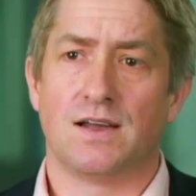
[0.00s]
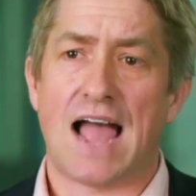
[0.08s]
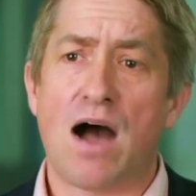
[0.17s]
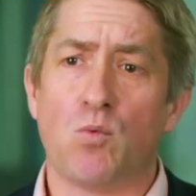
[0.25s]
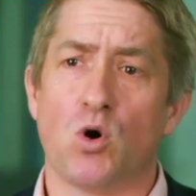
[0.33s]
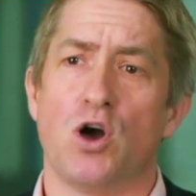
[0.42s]

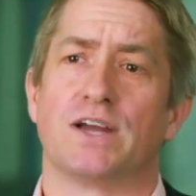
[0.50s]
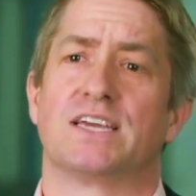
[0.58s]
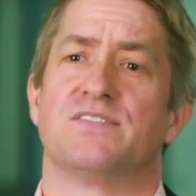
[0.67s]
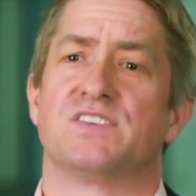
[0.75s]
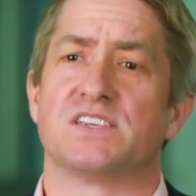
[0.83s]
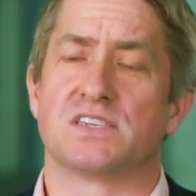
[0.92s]
Our work
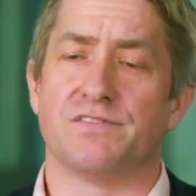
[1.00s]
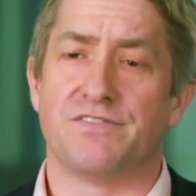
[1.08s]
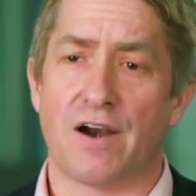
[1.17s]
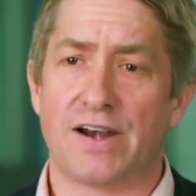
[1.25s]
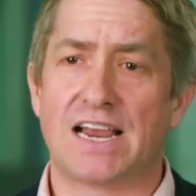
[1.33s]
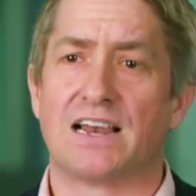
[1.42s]
gives us a
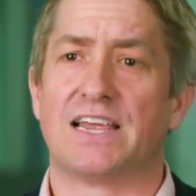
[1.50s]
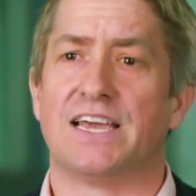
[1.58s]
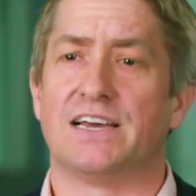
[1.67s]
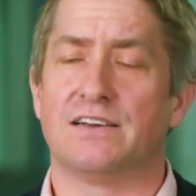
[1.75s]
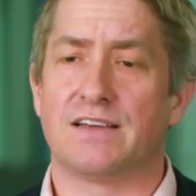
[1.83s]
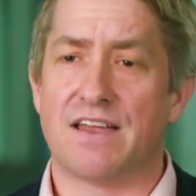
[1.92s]
very
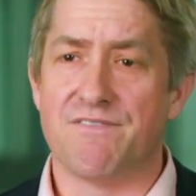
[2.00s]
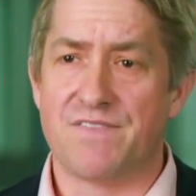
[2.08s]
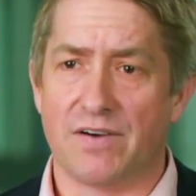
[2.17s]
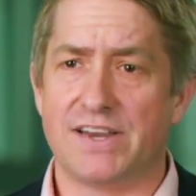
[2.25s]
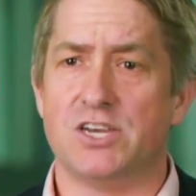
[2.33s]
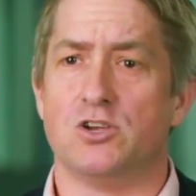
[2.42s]
clear and
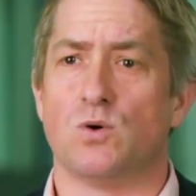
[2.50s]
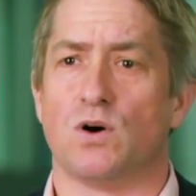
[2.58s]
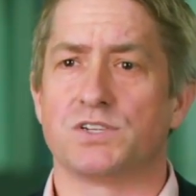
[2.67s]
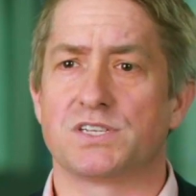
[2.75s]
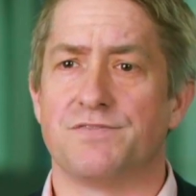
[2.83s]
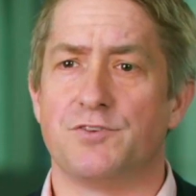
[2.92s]
very
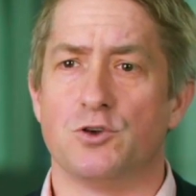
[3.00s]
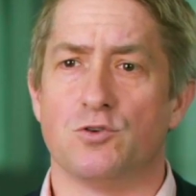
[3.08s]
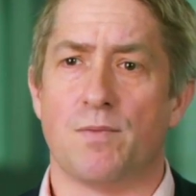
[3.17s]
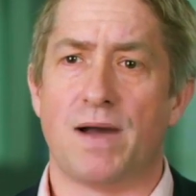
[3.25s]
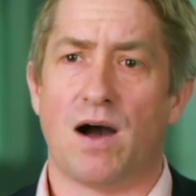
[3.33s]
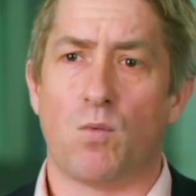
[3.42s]
nuanced view
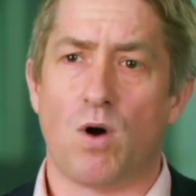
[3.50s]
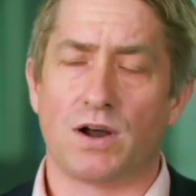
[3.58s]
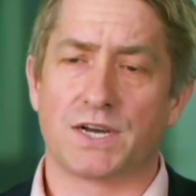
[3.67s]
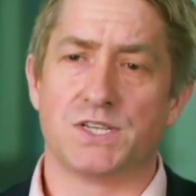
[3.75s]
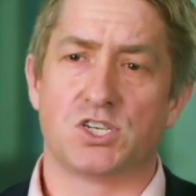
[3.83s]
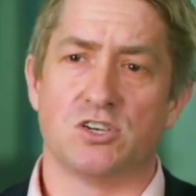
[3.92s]
about what
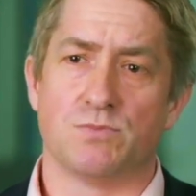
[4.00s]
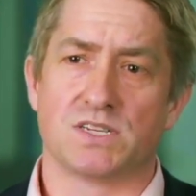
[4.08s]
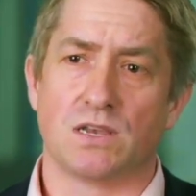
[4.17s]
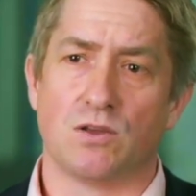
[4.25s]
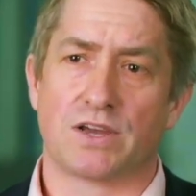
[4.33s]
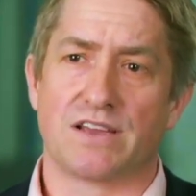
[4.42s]
consumers
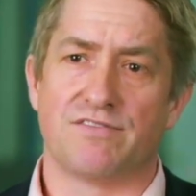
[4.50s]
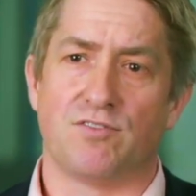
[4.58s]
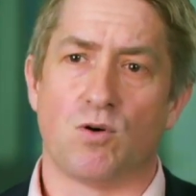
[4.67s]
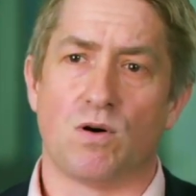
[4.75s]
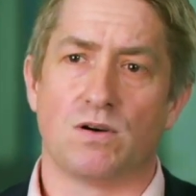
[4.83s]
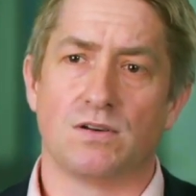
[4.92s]
are looking
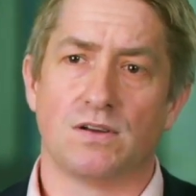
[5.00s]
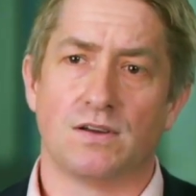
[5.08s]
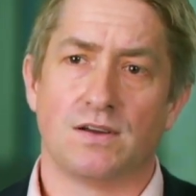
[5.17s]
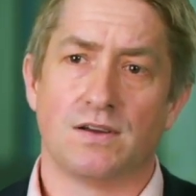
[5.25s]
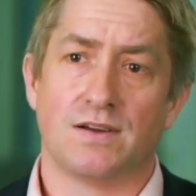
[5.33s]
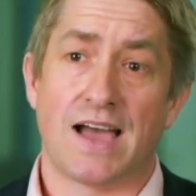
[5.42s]
for
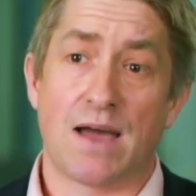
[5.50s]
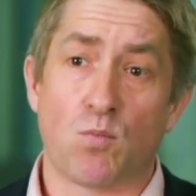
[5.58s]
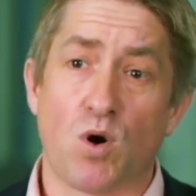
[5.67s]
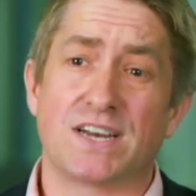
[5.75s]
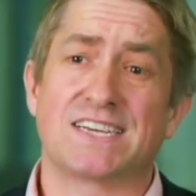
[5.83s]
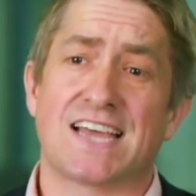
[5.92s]
and
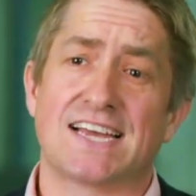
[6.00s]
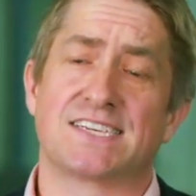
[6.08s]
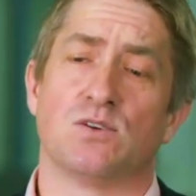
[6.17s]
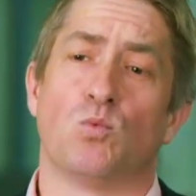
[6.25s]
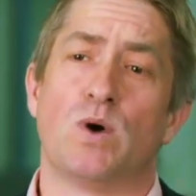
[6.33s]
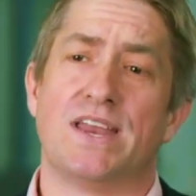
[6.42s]
what it takes
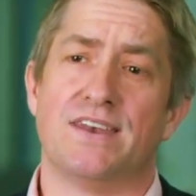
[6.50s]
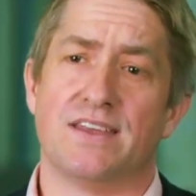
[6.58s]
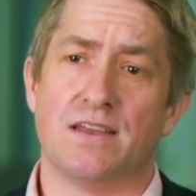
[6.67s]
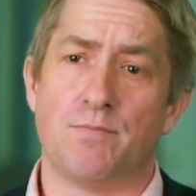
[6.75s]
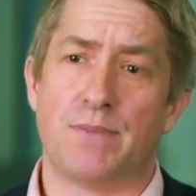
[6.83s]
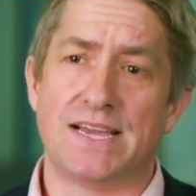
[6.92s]
to win
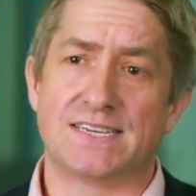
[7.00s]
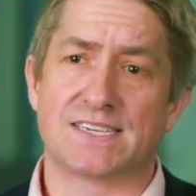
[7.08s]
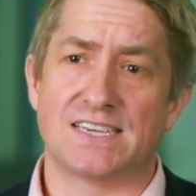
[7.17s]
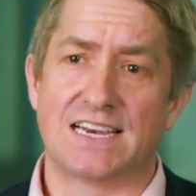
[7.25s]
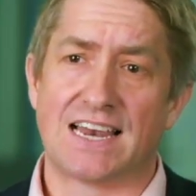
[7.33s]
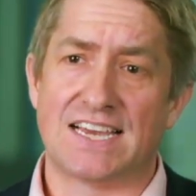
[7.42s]
in
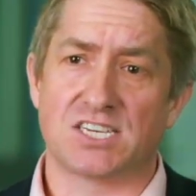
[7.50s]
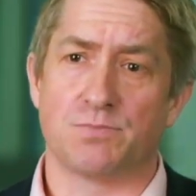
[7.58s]
B2C leisure